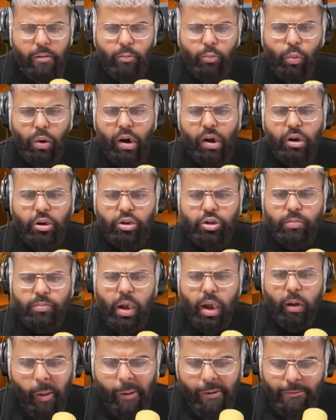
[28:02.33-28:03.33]
When did you
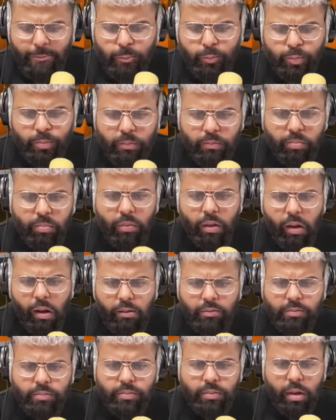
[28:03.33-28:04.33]
make? No, that's my
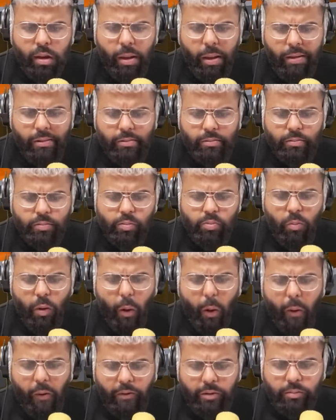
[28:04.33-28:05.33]
last fish. I've got
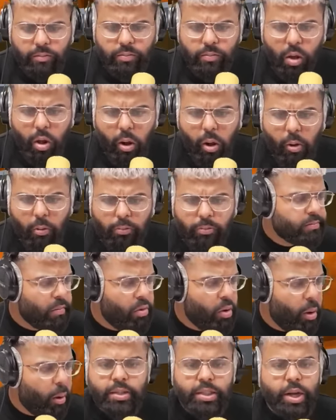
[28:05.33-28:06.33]
nothing left. Oh.
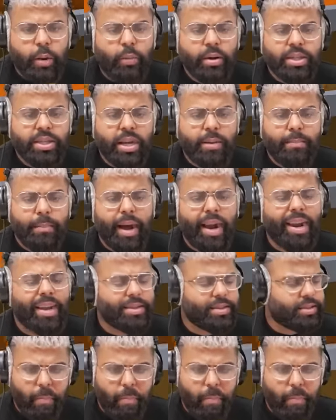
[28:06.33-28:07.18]
Someone said melon.